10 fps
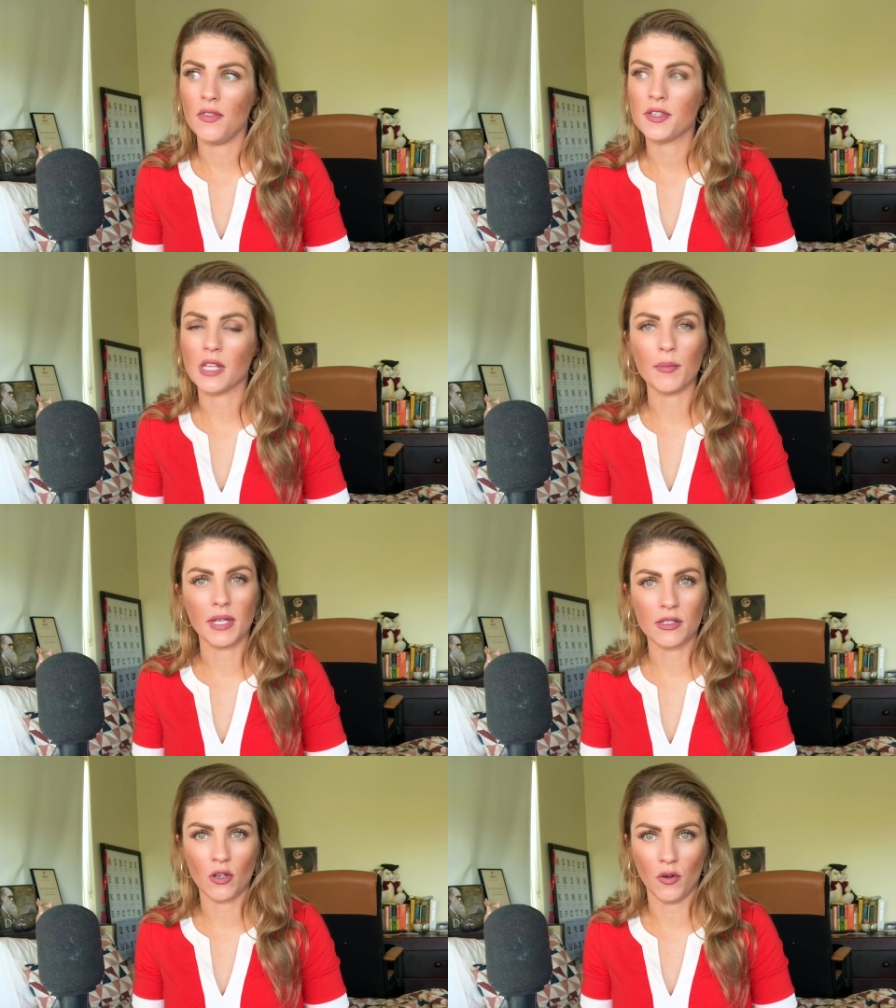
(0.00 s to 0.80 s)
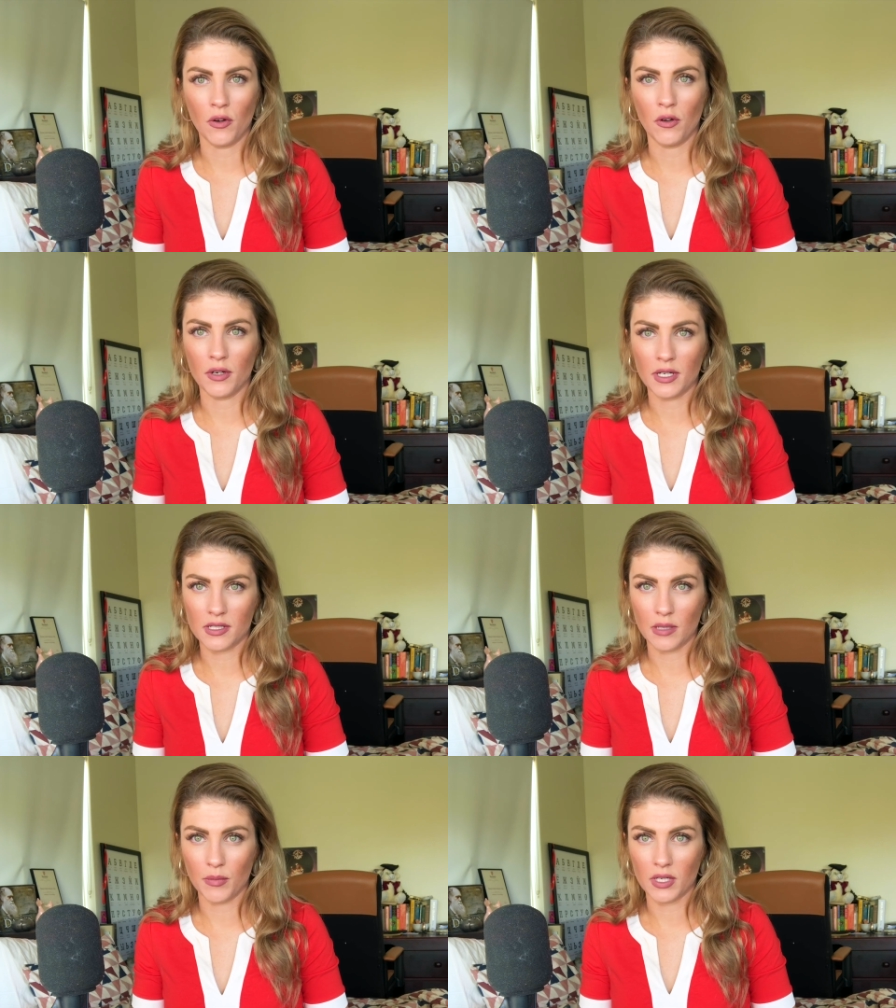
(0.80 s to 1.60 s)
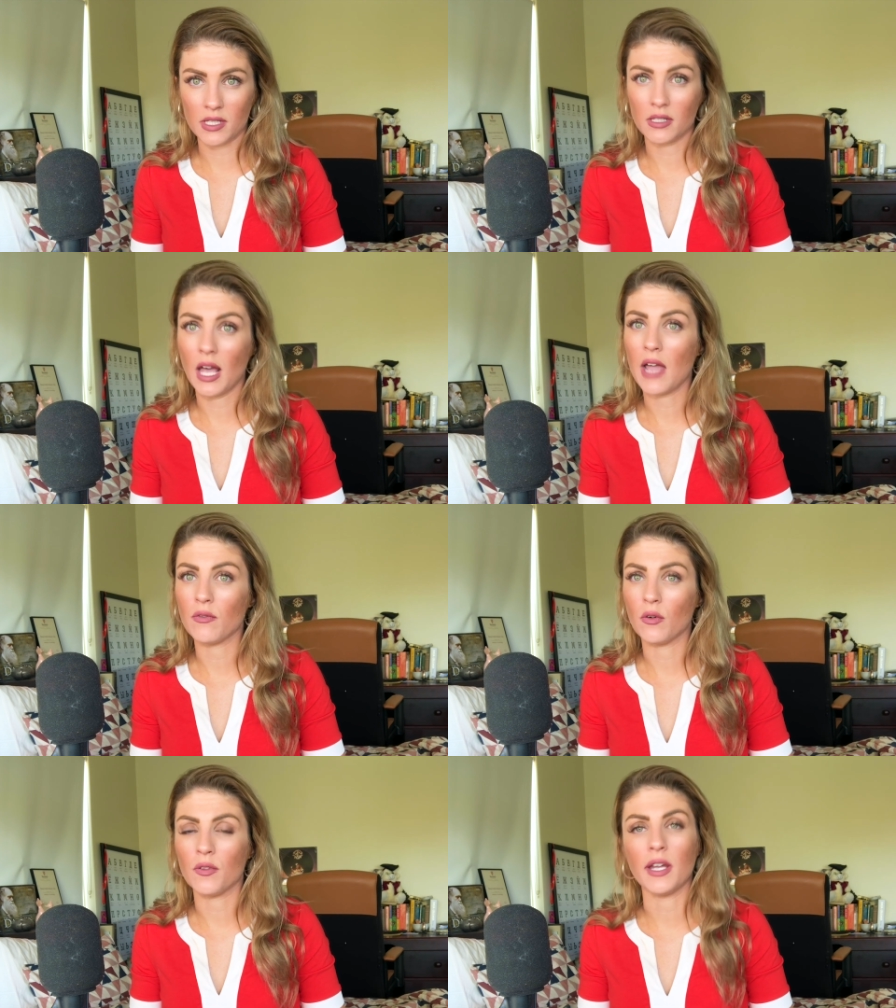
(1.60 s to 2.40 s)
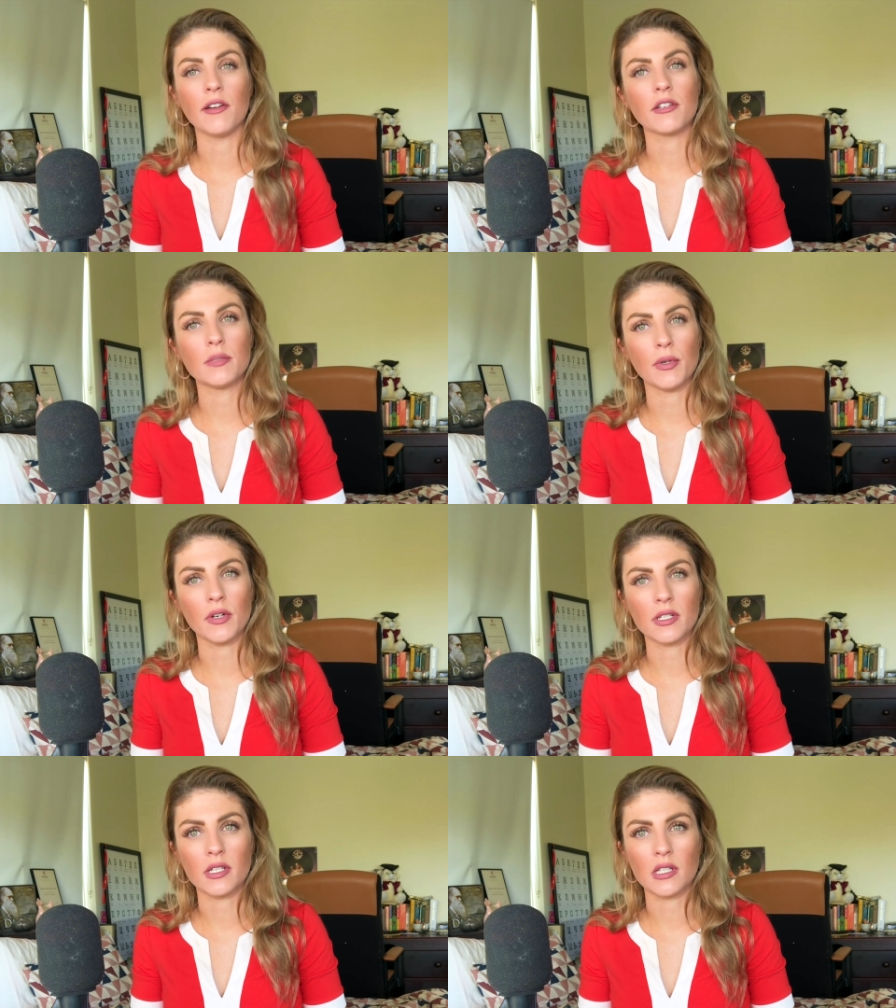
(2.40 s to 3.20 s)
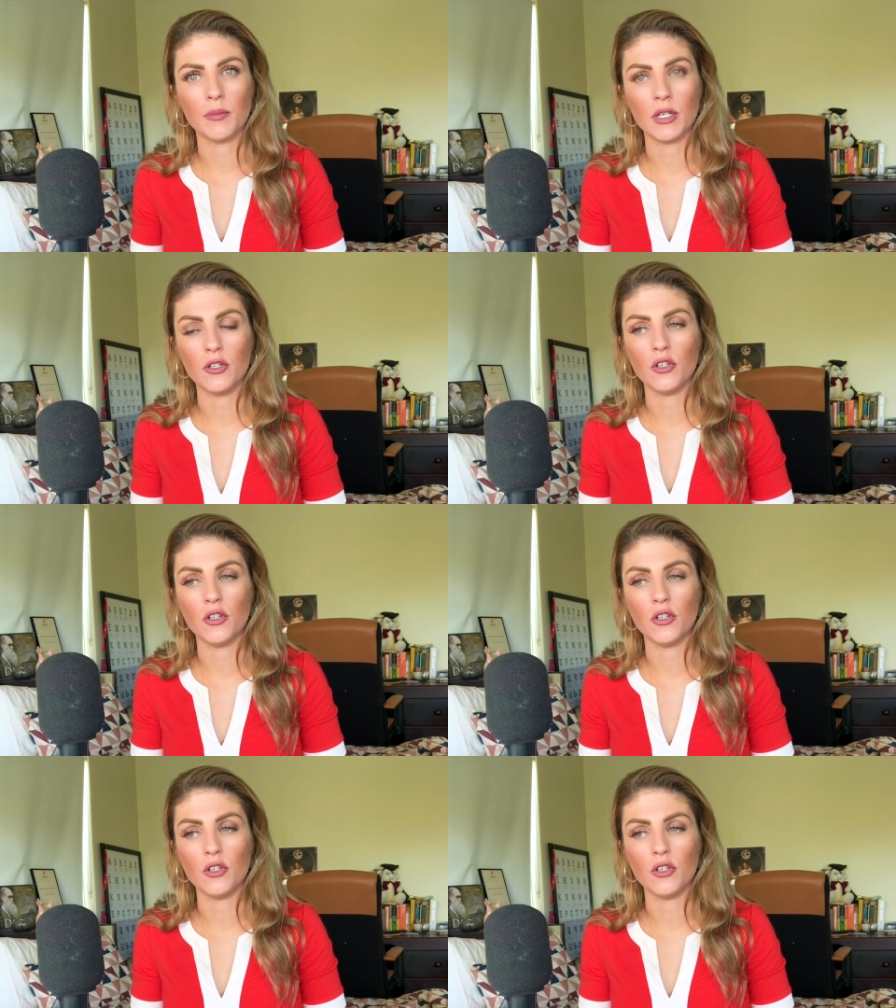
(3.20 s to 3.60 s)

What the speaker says: something is going on in somebody's life or they're experiencing something